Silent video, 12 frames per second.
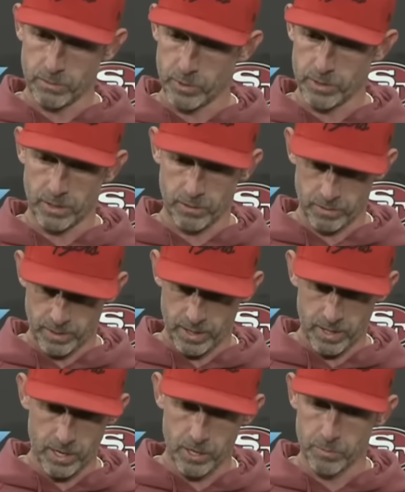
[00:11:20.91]
We've done that
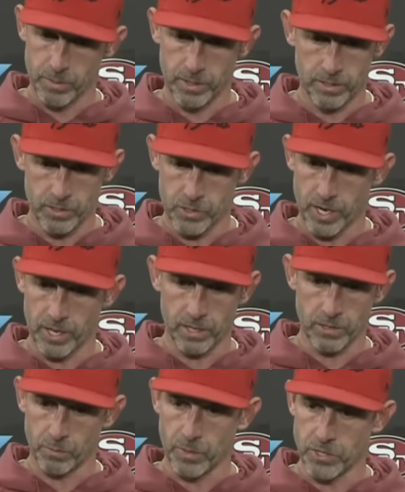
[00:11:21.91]
here. But you try to get
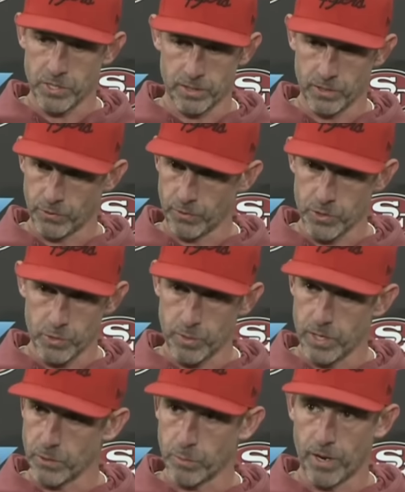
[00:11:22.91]
as much in this first
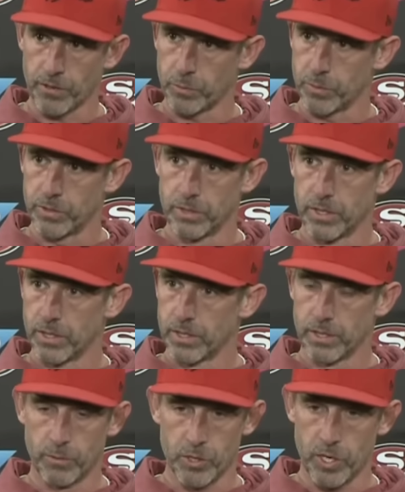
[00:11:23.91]
week as possible.
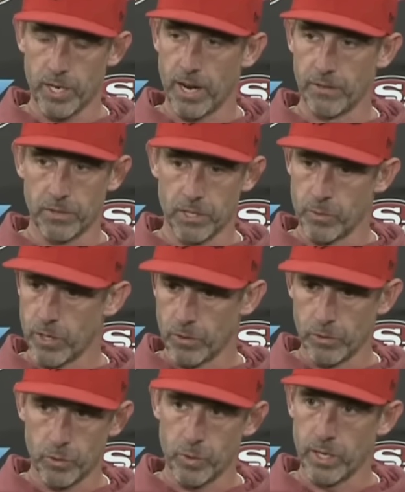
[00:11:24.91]
And when you get out there, we go
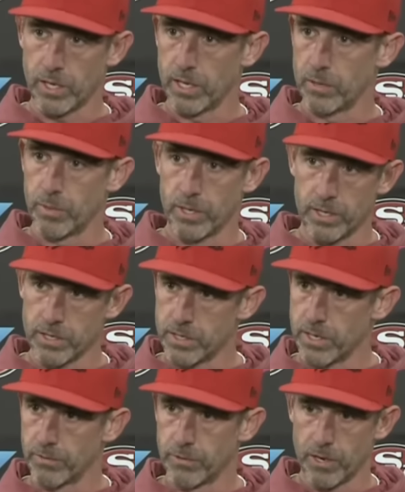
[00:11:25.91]
through it again, but it is
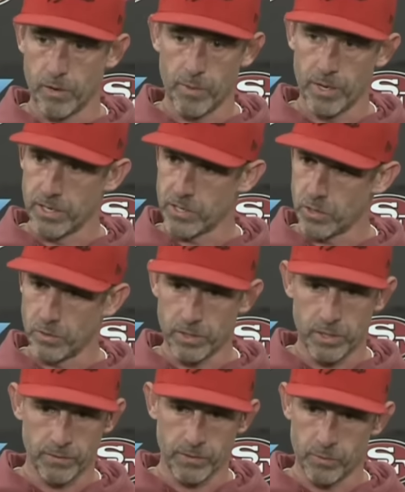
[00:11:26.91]
different. Our Monday's totally
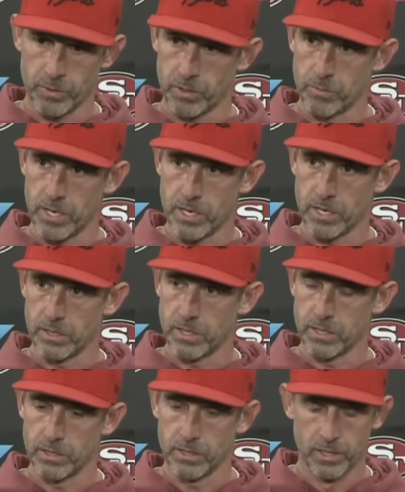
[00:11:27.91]
different with the media
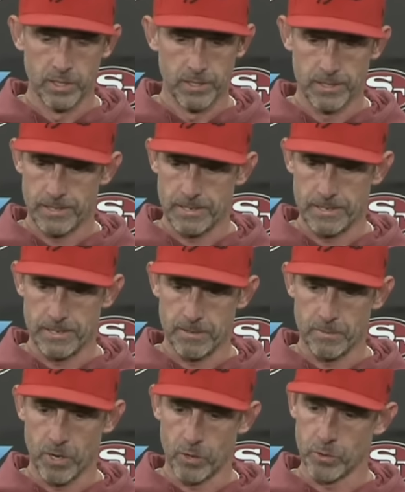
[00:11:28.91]
deal.
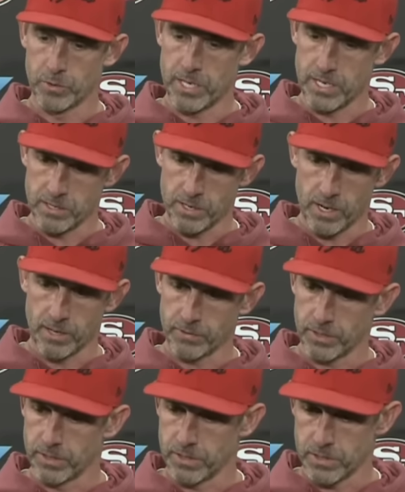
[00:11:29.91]
Our routine's off
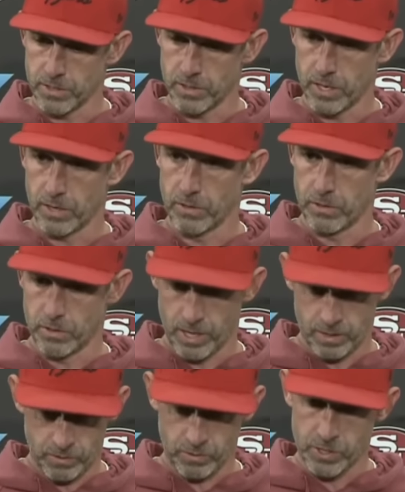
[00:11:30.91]
because you got
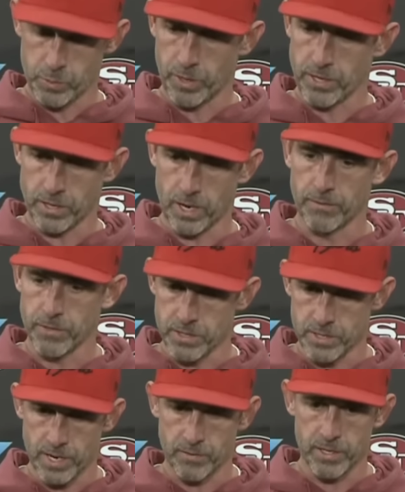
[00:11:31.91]
to do these press
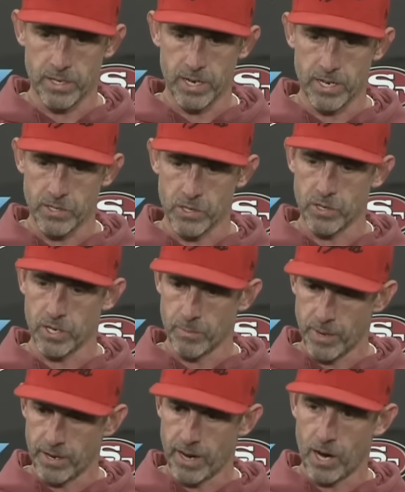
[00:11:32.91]
conferences every day, so you get
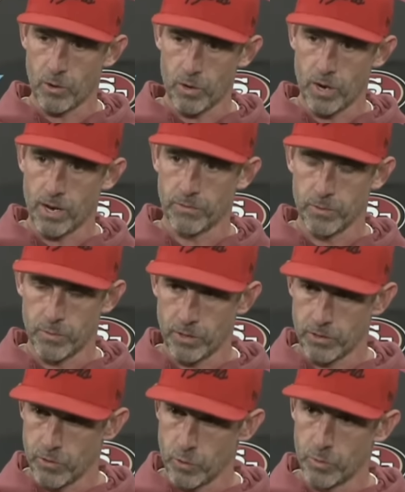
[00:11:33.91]
about an hour off from all
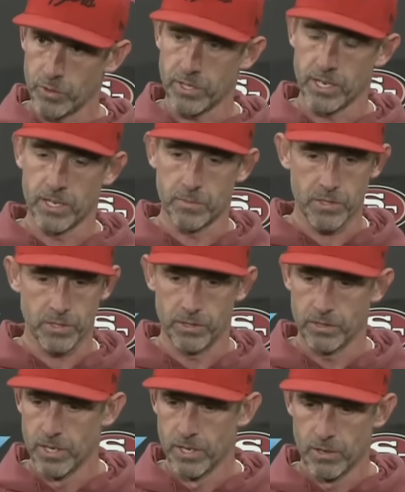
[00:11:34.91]
your normal time.
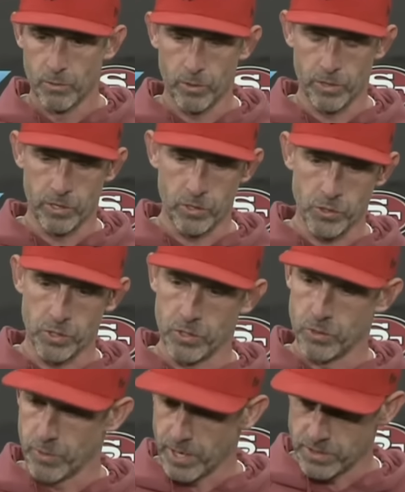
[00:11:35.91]
So when you usually
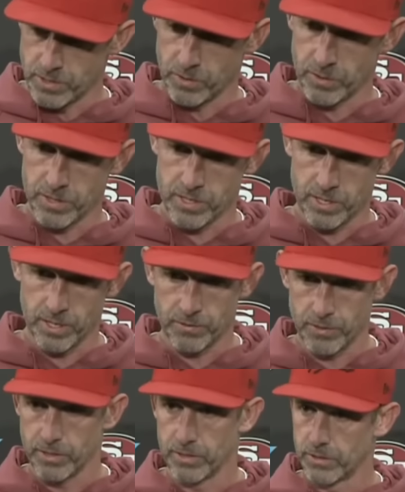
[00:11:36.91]
do red zone and stuff,
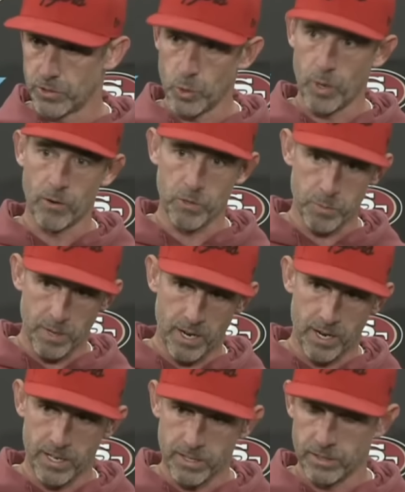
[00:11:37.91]
you're 2 hours
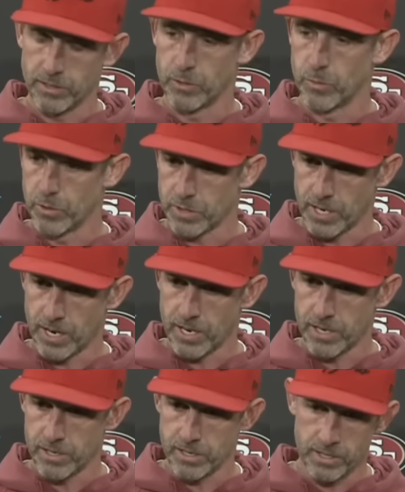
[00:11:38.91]
behind, a little more
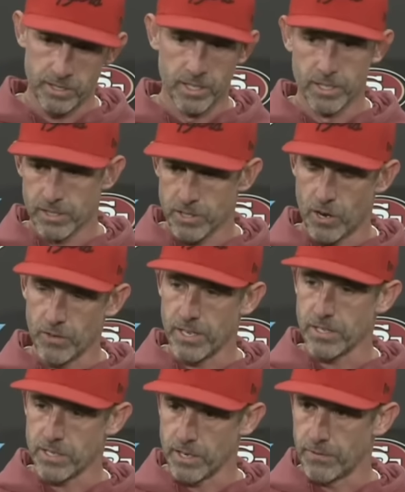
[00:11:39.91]
tired, and so all
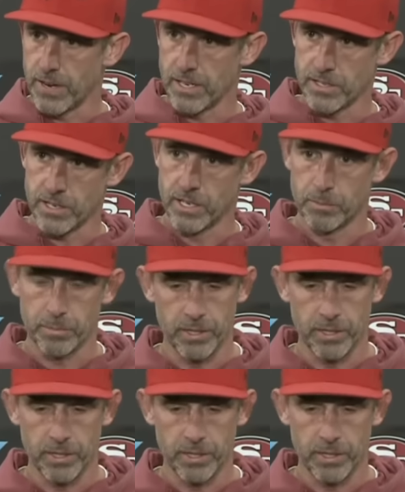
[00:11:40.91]
that stuff adds up.